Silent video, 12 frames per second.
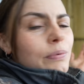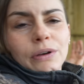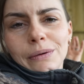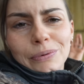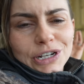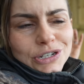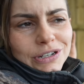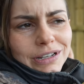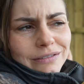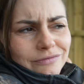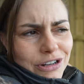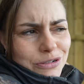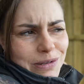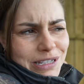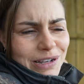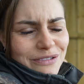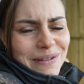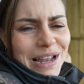put pressure and rush
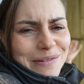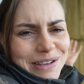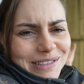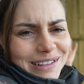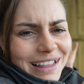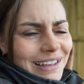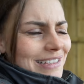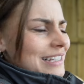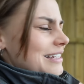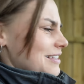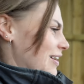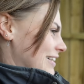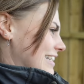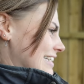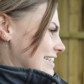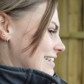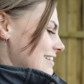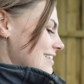myself. But anyways, that's things that I need
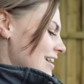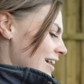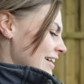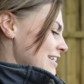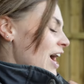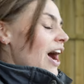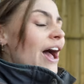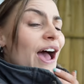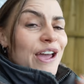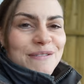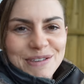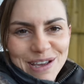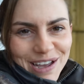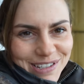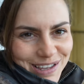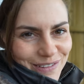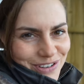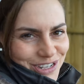to decide. Hope you guys
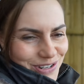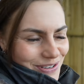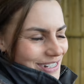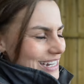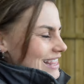have enjoyed